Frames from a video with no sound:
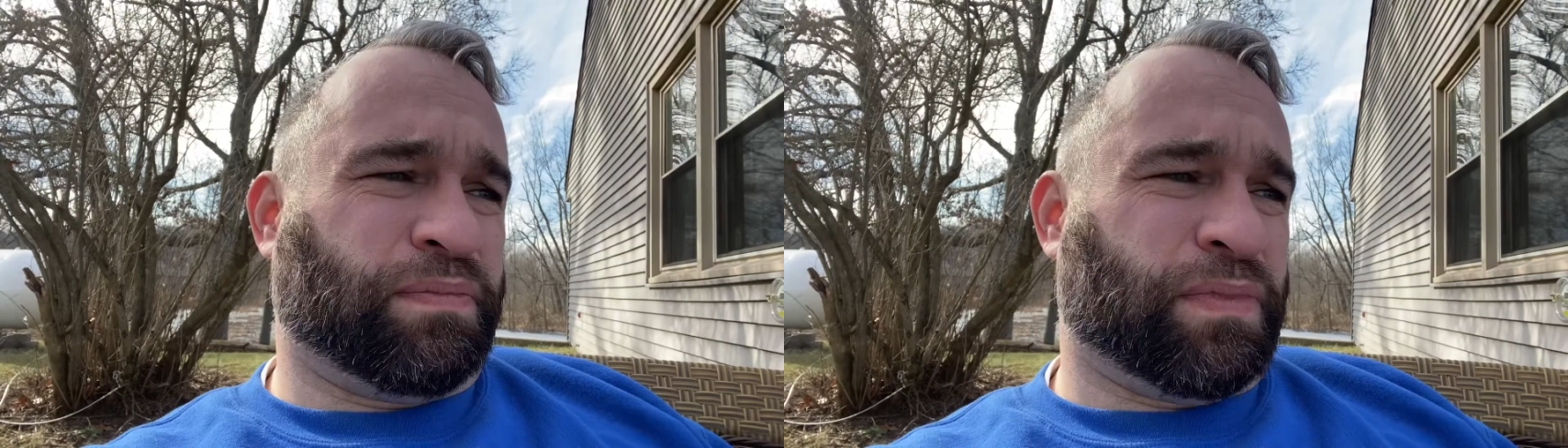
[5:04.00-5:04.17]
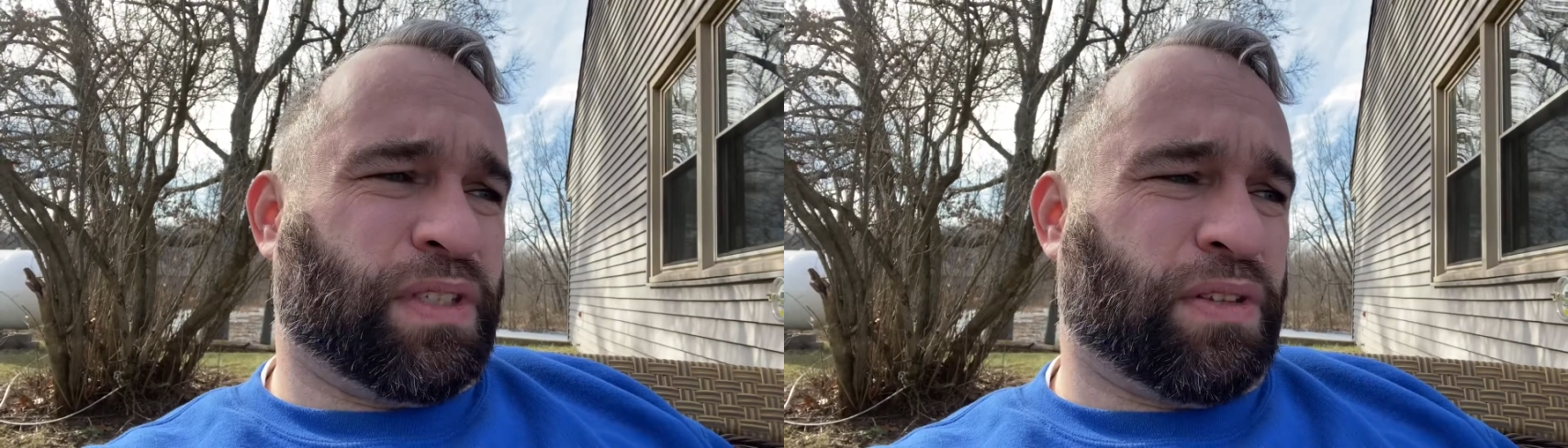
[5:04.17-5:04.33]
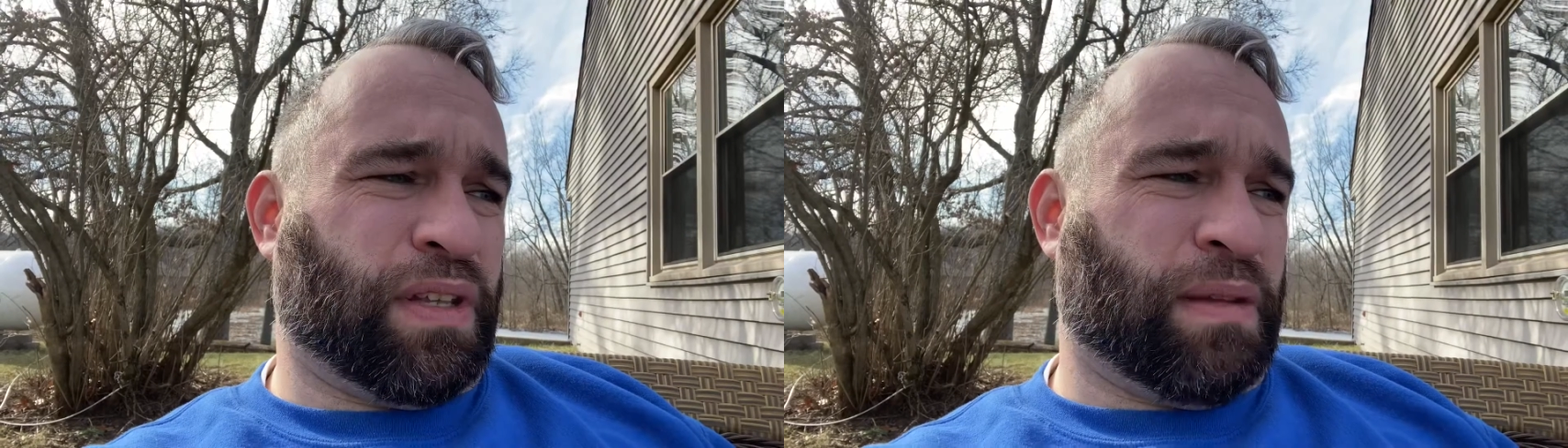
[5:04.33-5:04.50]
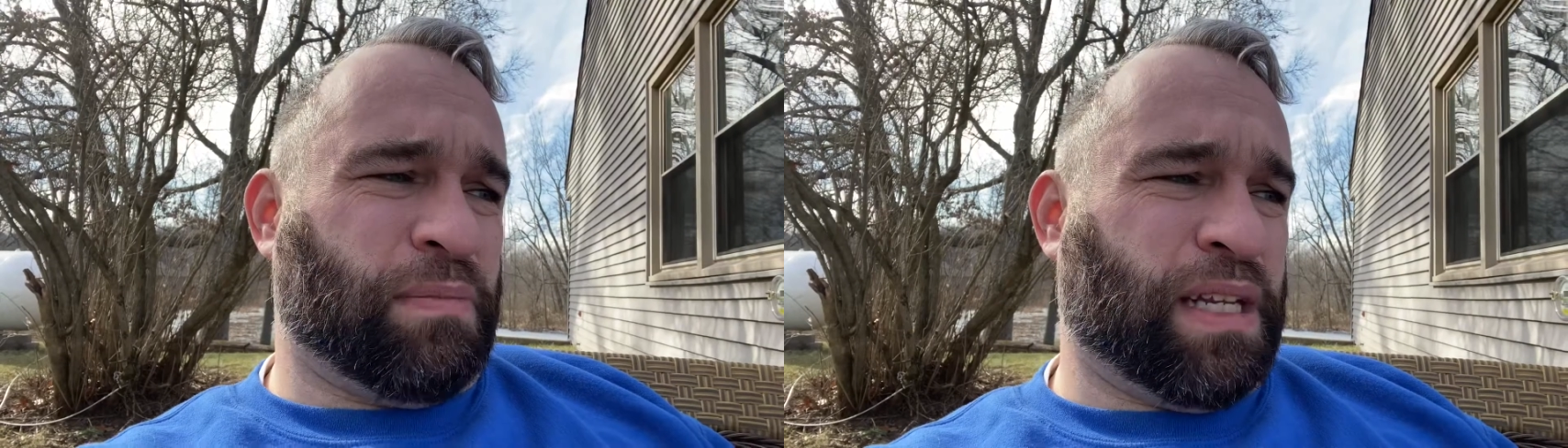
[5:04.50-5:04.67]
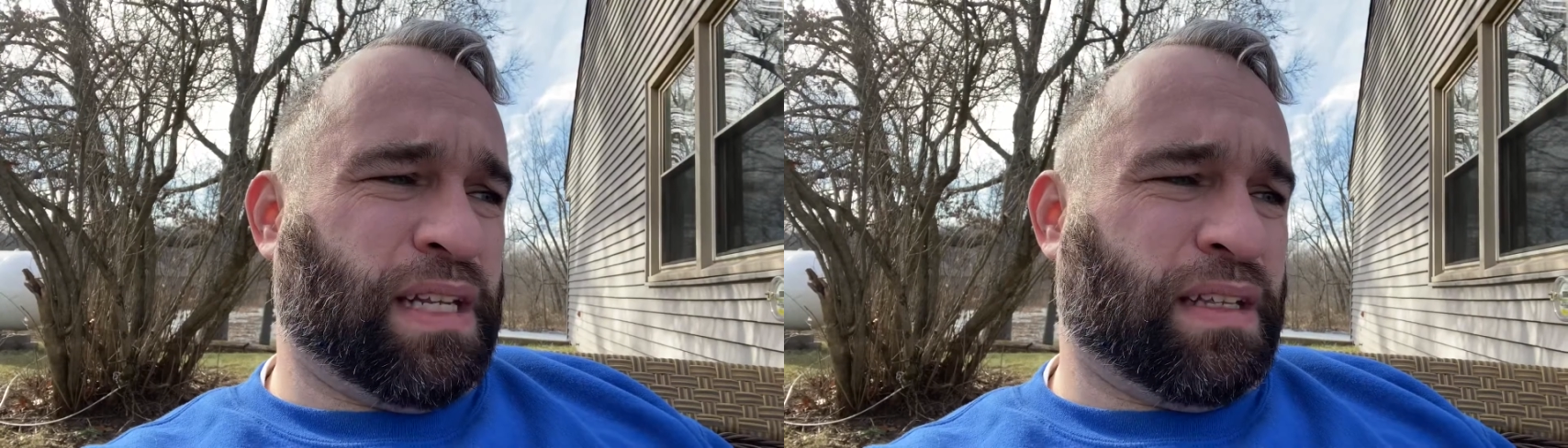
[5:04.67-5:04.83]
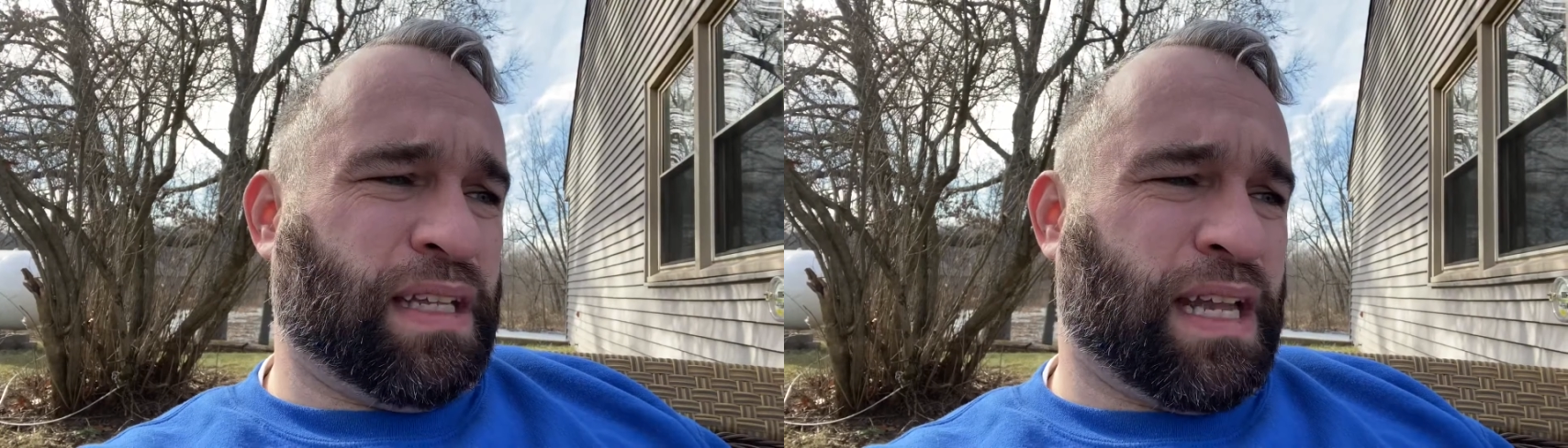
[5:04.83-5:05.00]
So they
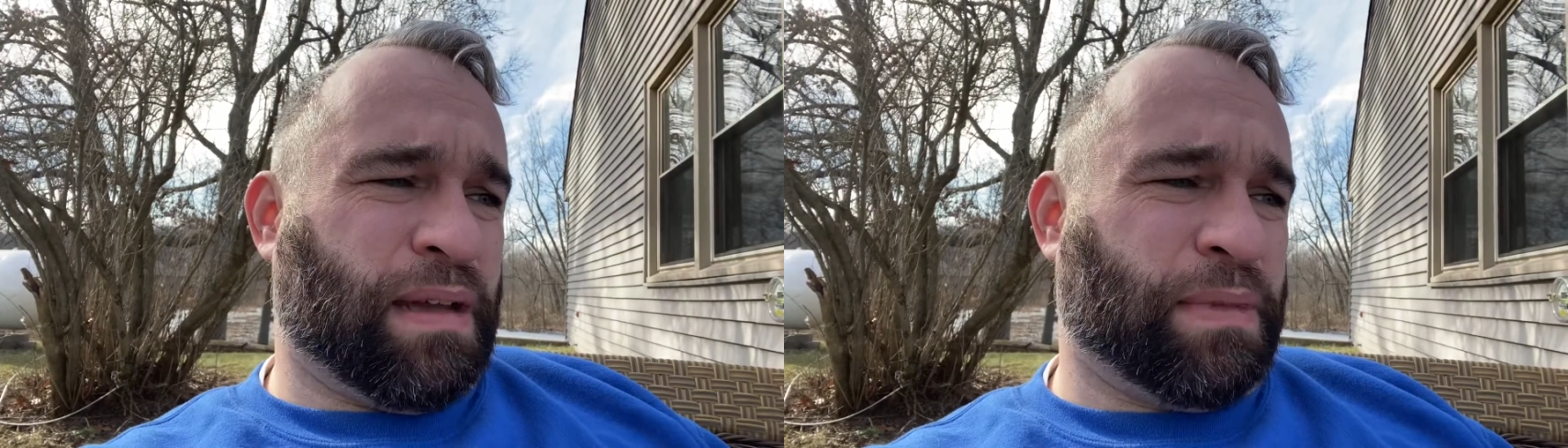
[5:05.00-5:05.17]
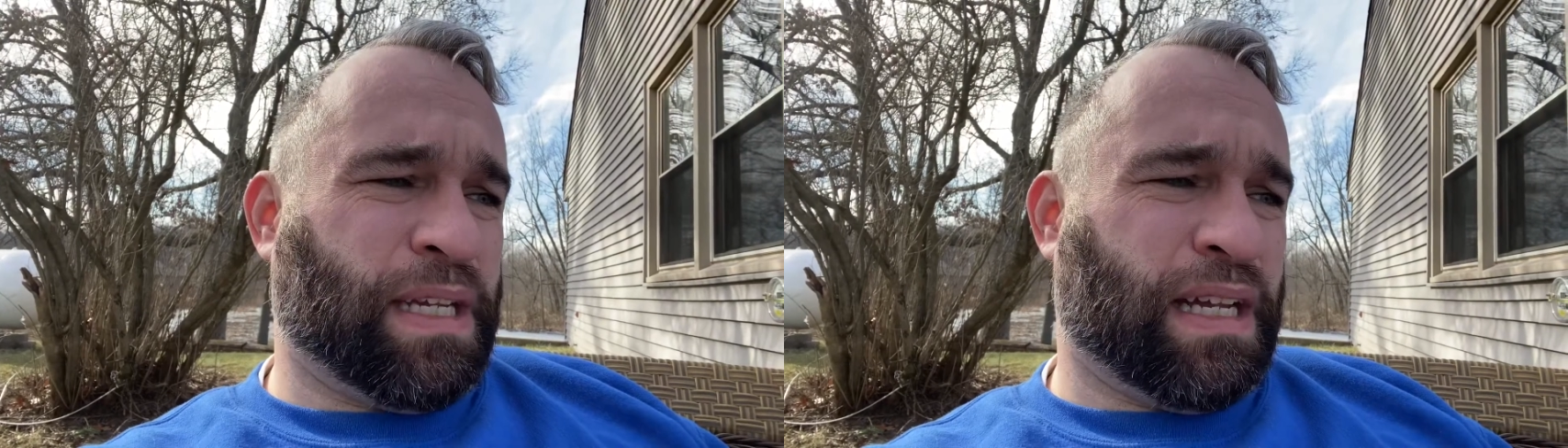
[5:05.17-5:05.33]
immediately got me